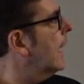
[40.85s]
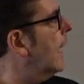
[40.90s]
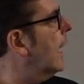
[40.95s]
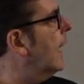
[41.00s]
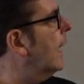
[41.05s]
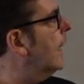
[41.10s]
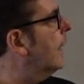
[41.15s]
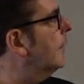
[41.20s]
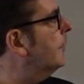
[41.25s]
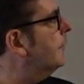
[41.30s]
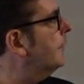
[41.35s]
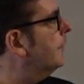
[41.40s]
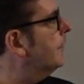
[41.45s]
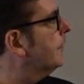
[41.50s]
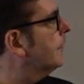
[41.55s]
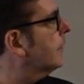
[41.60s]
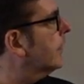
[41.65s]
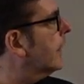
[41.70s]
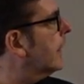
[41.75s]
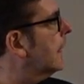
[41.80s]
Um,
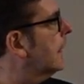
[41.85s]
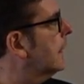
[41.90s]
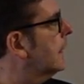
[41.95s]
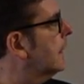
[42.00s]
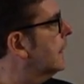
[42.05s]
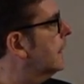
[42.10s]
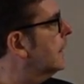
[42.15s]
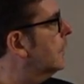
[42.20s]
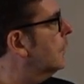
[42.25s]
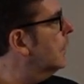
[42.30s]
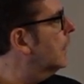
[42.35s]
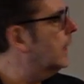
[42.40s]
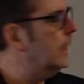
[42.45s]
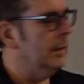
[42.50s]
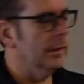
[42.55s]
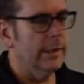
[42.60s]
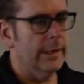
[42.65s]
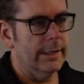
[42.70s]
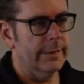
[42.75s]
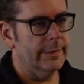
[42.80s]
we're going to
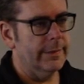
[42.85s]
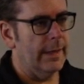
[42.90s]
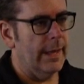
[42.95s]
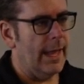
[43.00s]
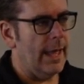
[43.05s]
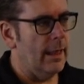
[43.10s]
look at the